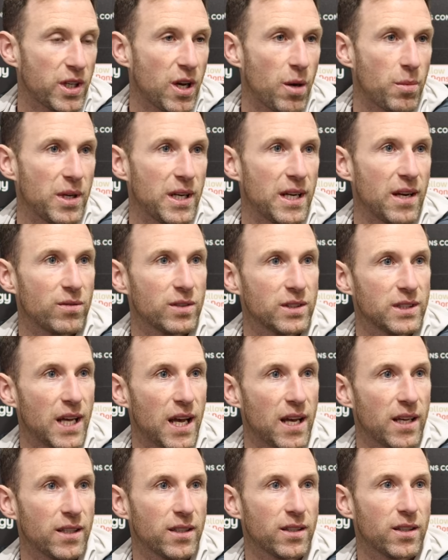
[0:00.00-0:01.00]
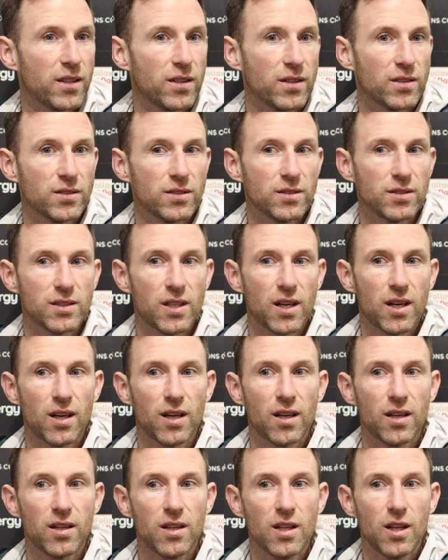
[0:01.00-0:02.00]
coming in every day and
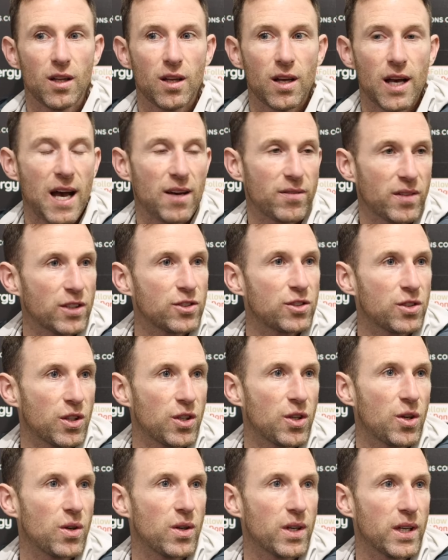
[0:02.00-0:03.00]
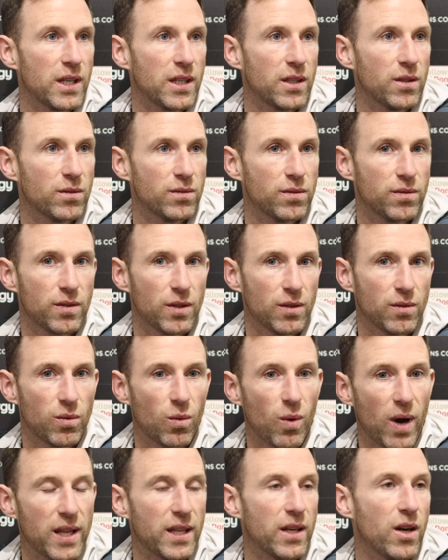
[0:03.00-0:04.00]
have that security of
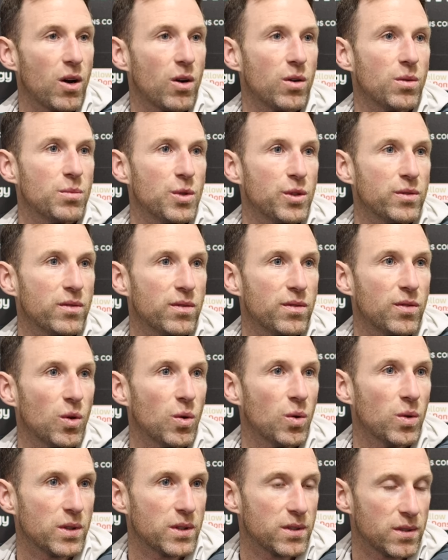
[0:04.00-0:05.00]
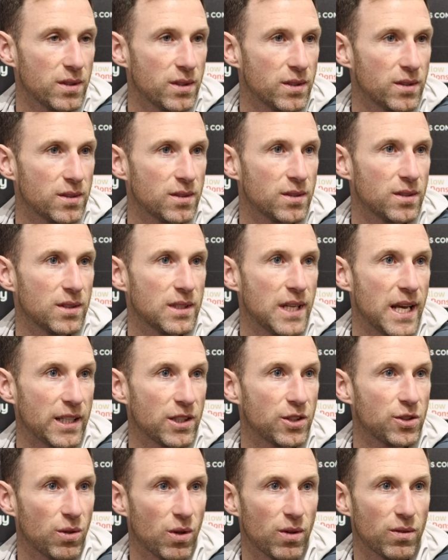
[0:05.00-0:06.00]
where they are and moving forward, it's the
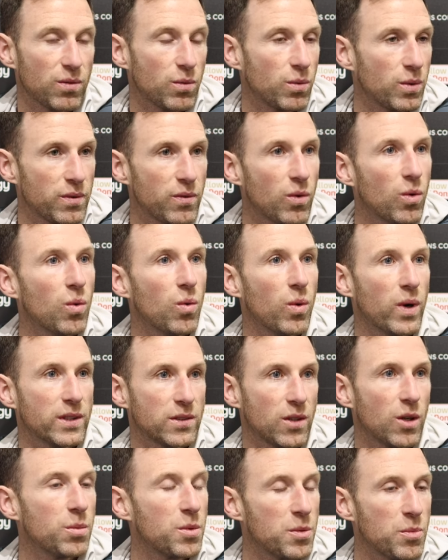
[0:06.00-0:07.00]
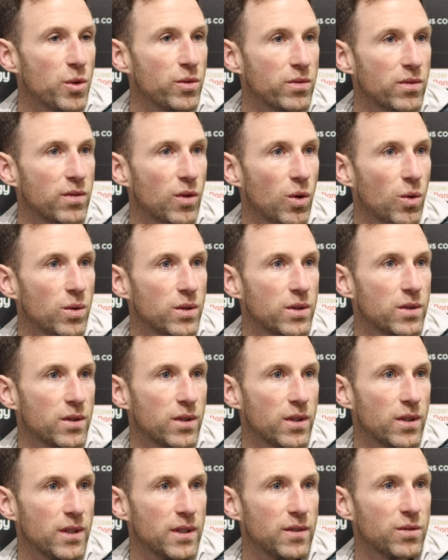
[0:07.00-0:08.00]
nature of we've always got to be moving forward.
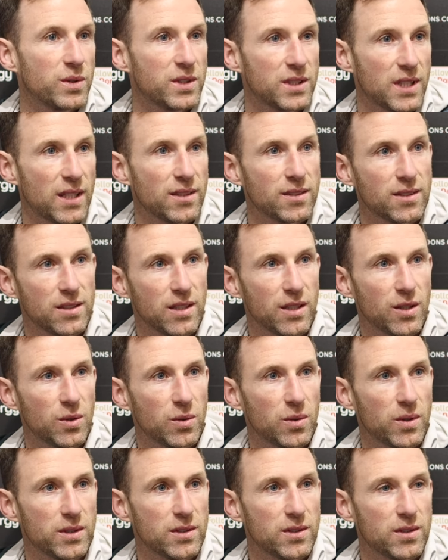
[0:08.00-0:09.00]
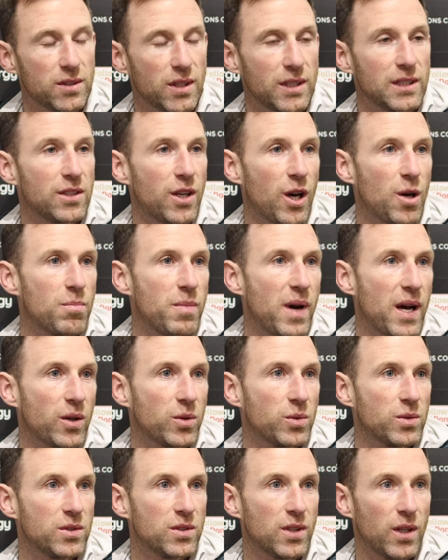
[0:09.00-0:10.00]
And if we stand still, it's going
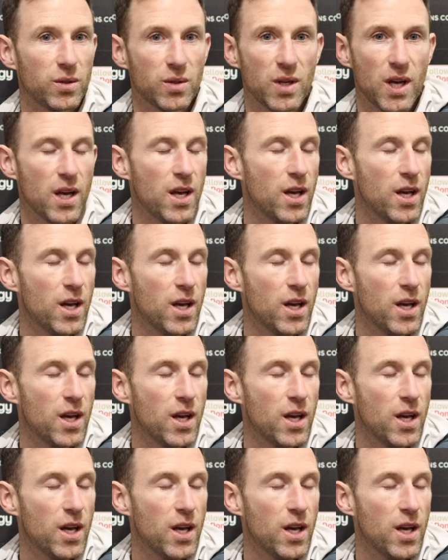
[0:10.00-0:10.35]
backwards. So